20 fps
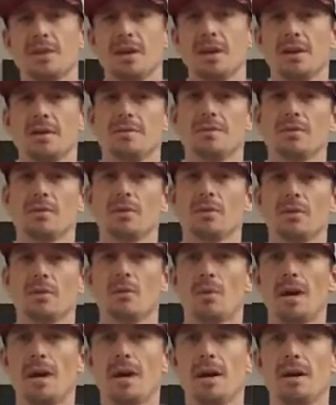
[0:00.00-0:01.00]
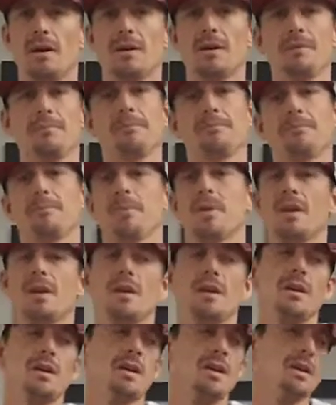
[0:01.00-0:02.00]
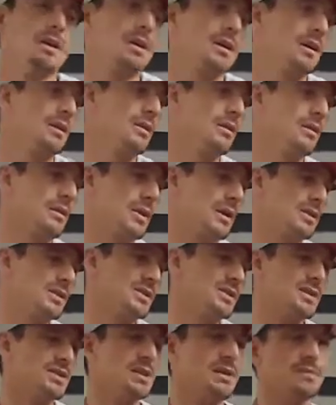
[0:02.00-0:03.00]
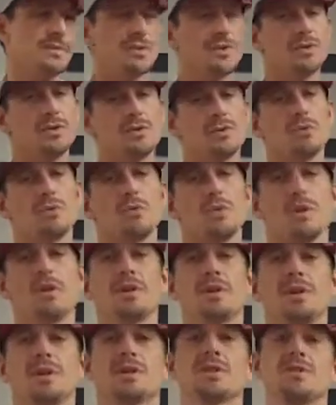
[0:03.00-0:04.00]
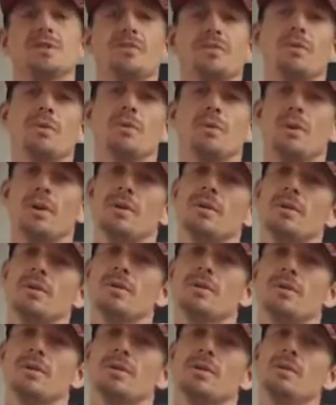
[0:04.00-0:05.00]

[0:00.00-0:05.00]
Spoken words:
thing for a little while. I just substituted one addiction for another,